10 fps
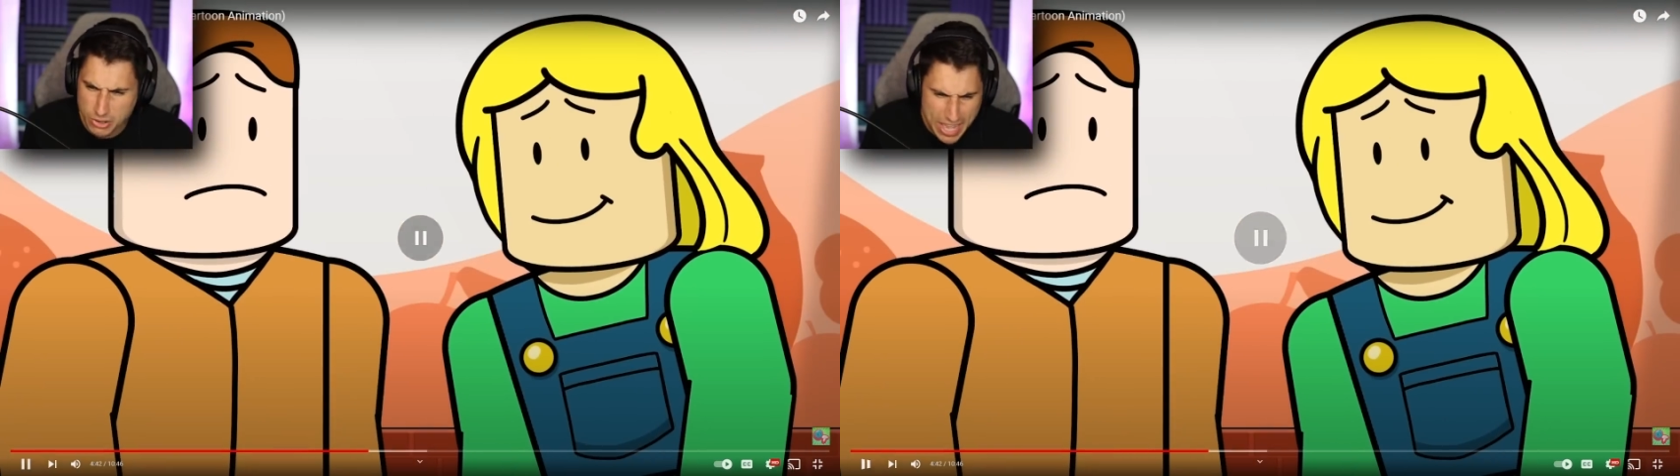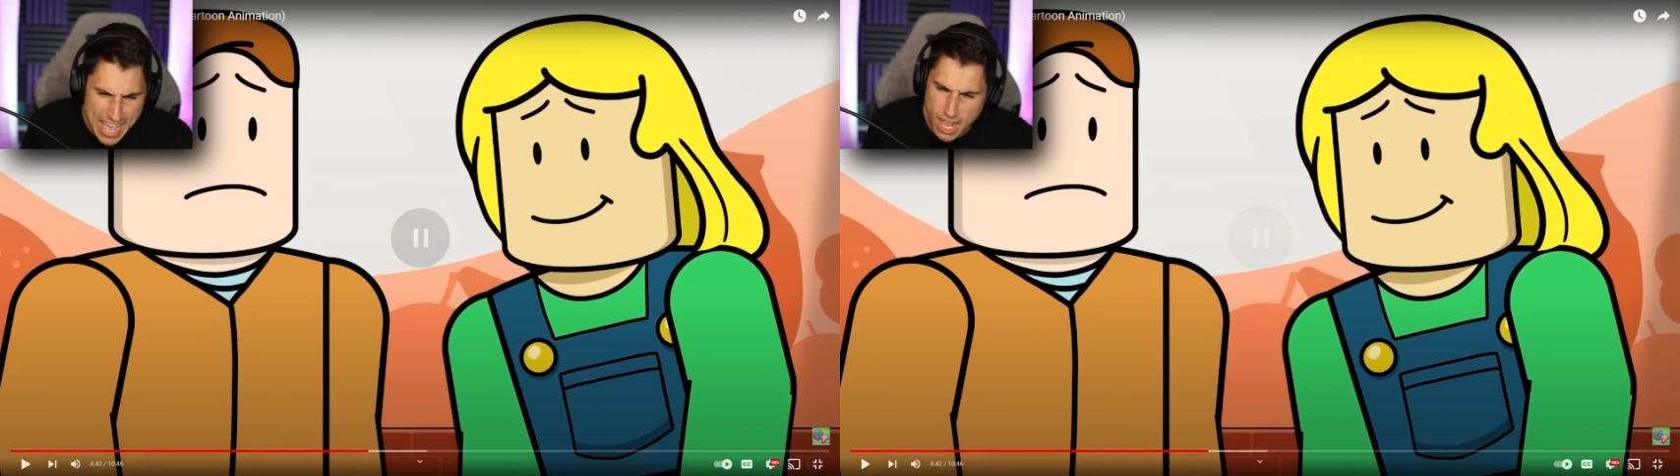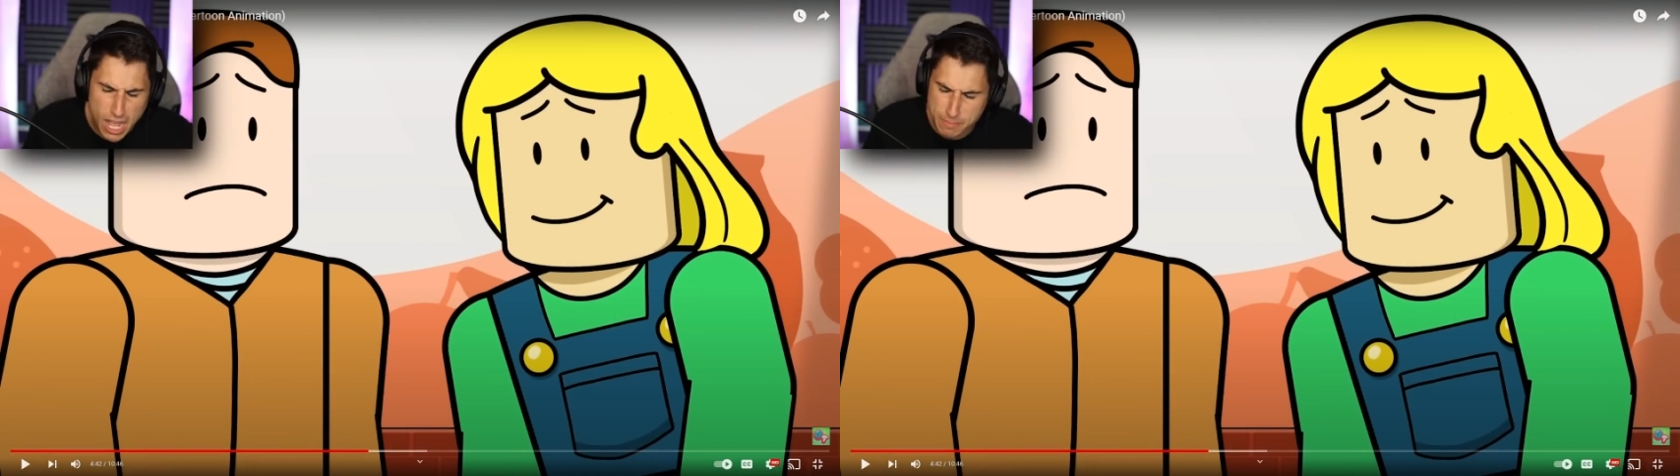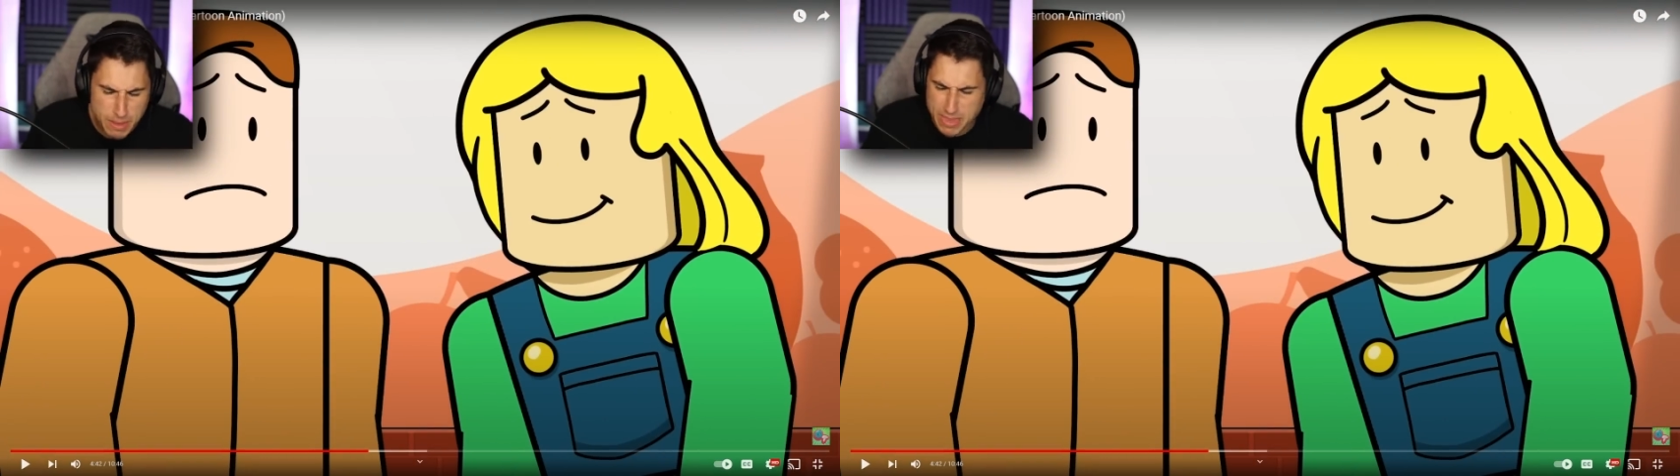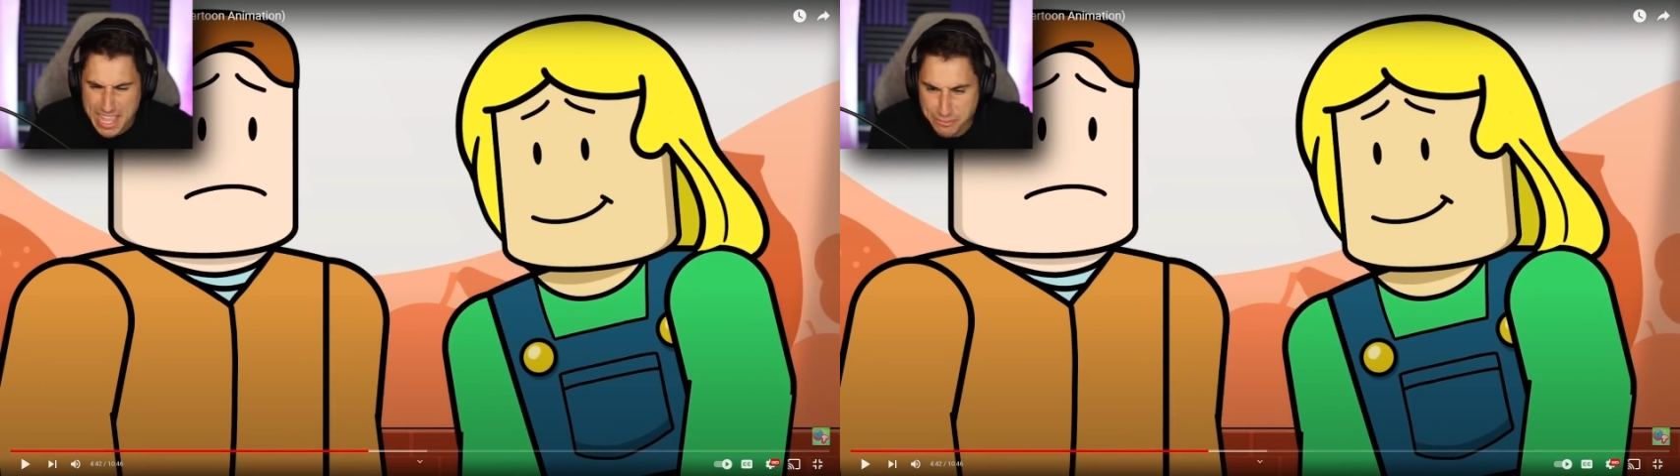Okay, uh,
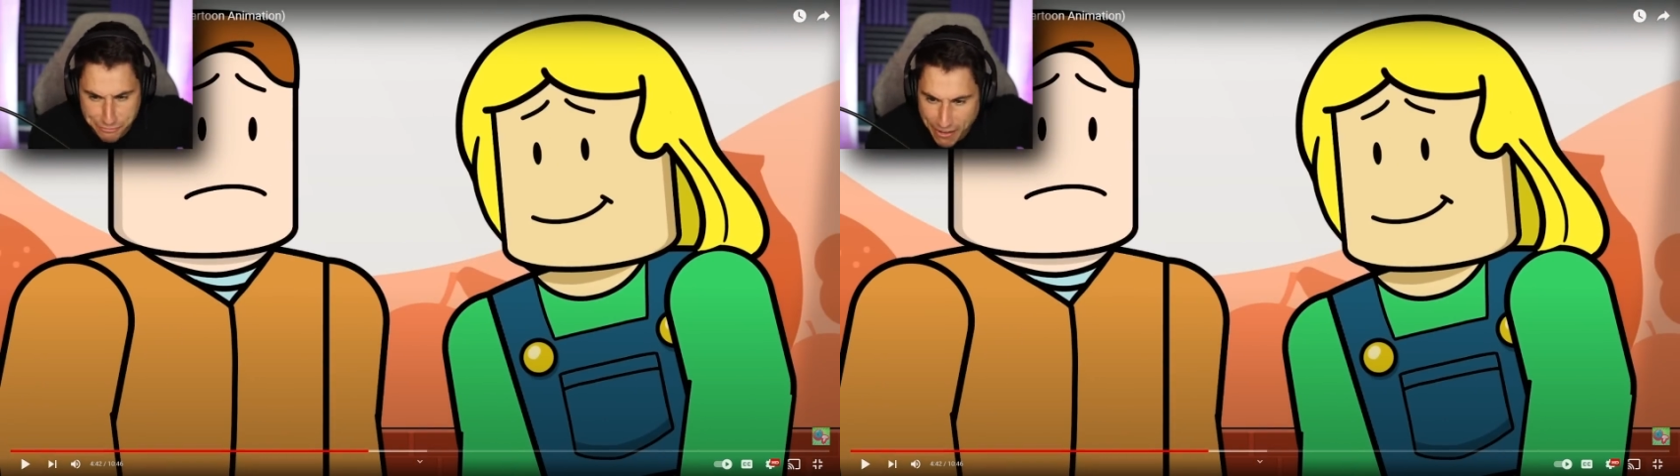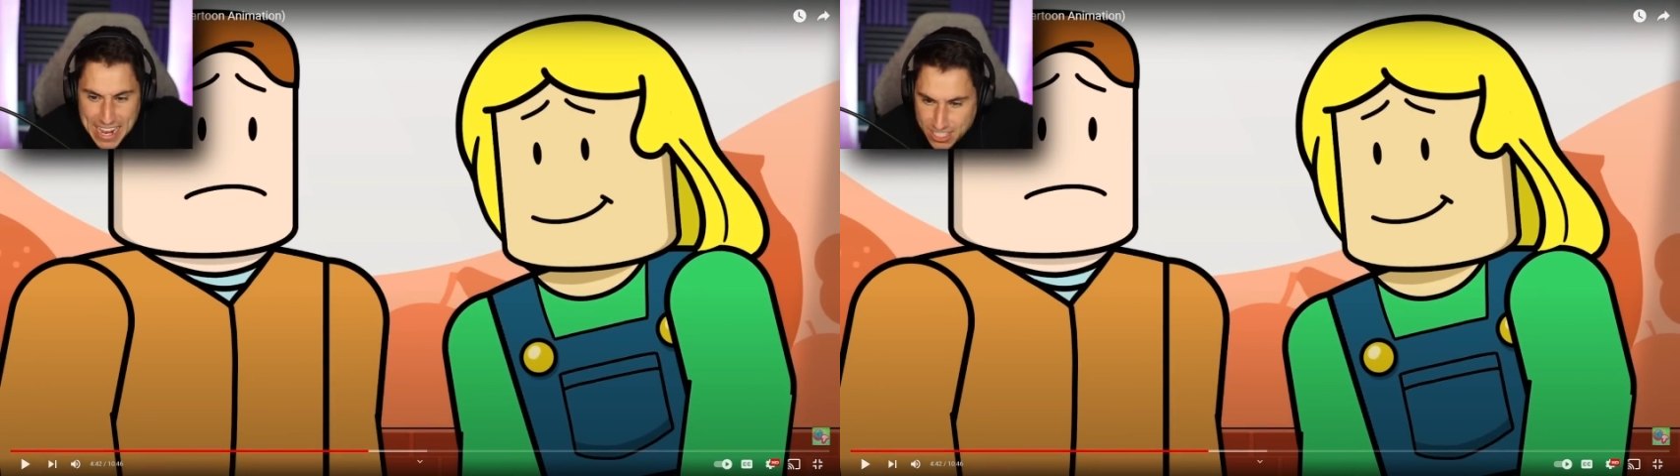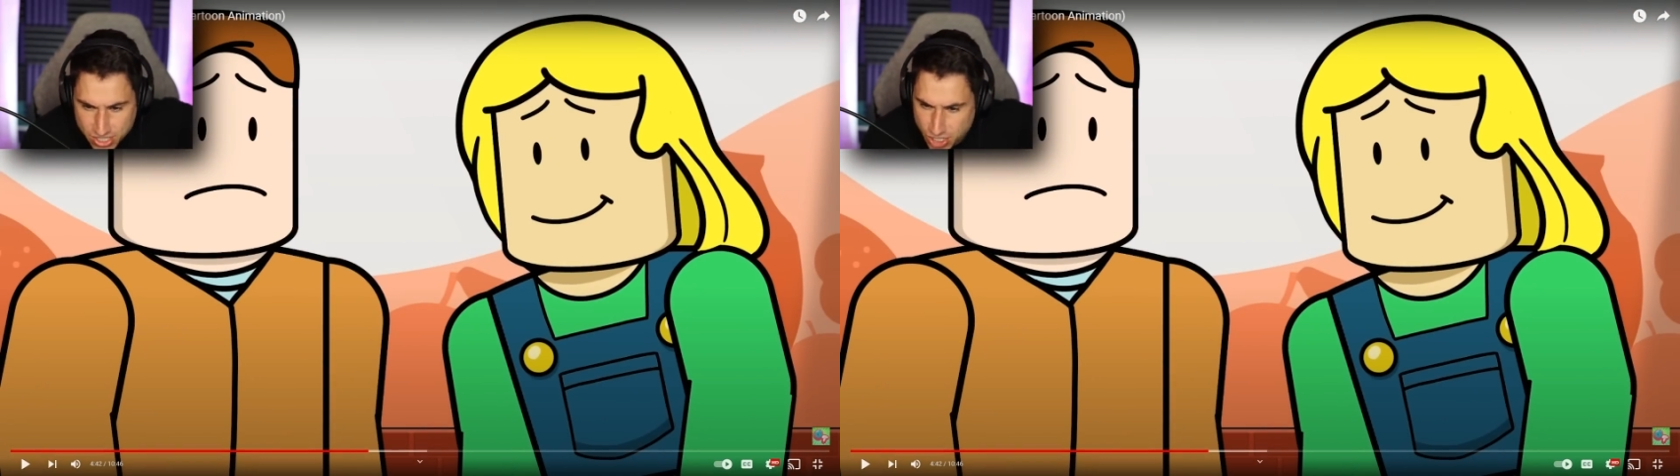that advice